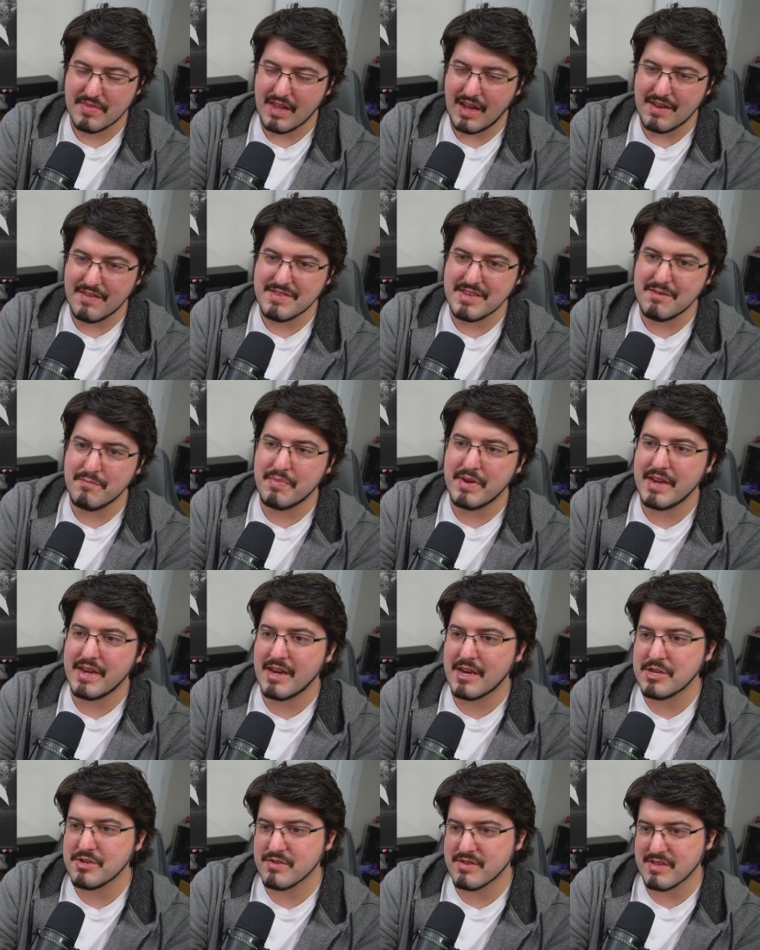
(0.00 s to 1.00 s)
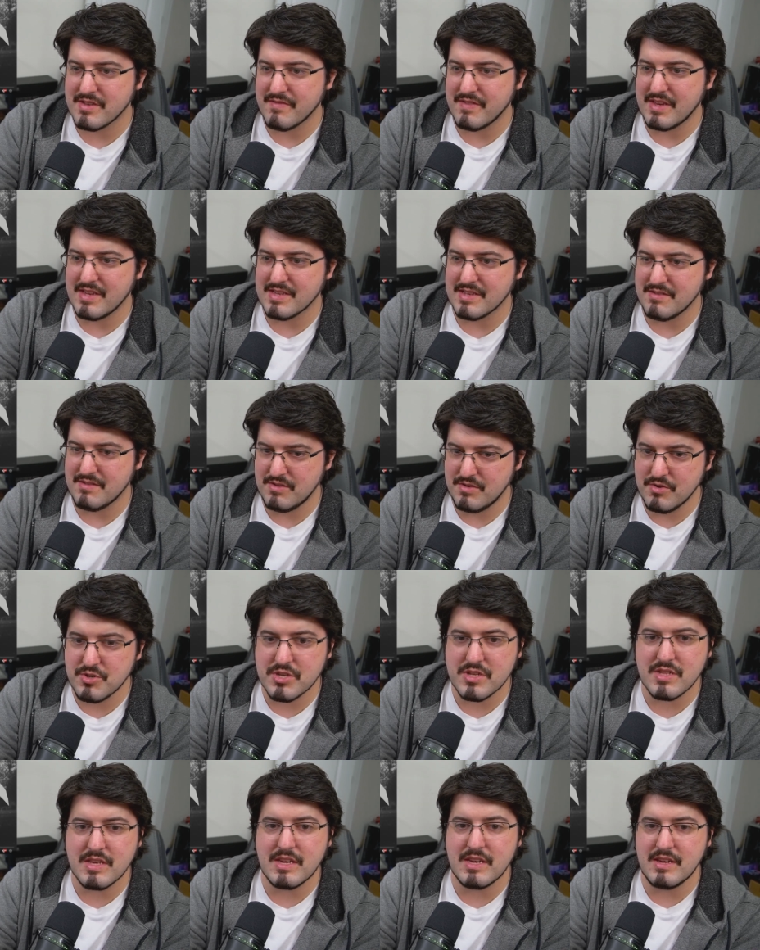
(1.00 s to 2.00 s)
I've seen pictures of these, and
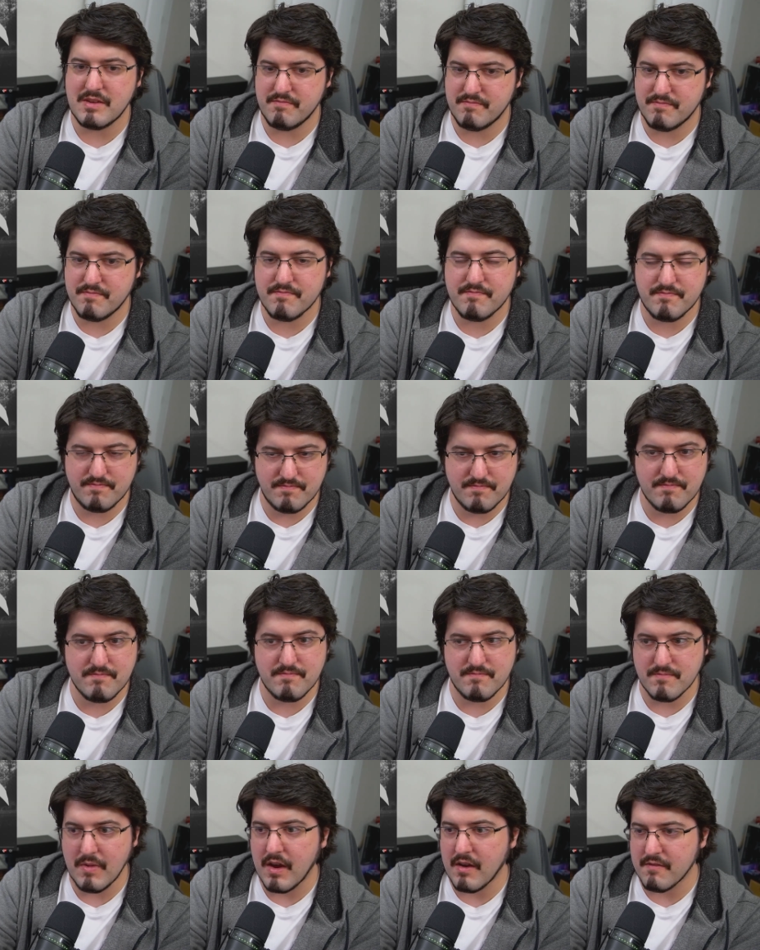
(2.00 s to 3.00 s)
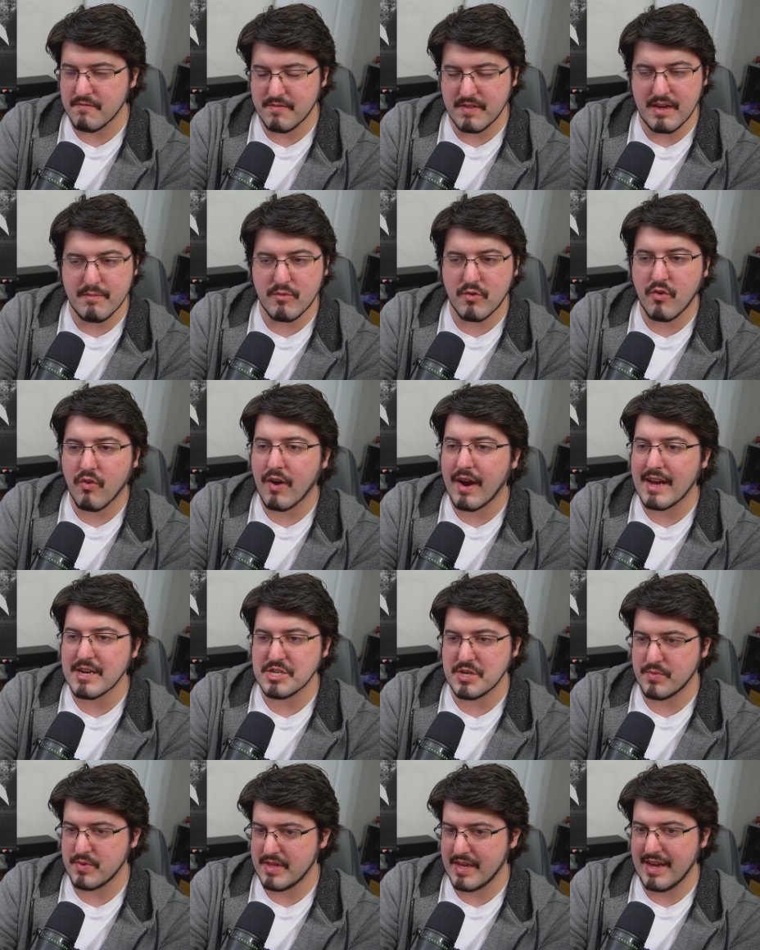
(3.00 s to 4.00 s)
usually of them
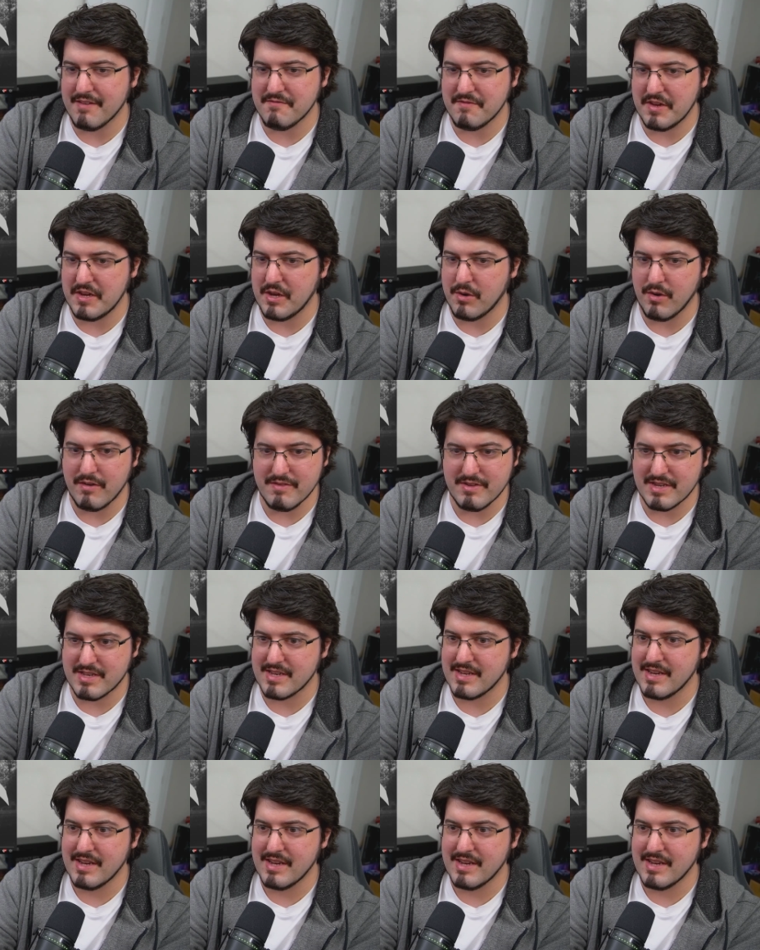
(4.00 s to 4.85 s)
crashing when they have video of it.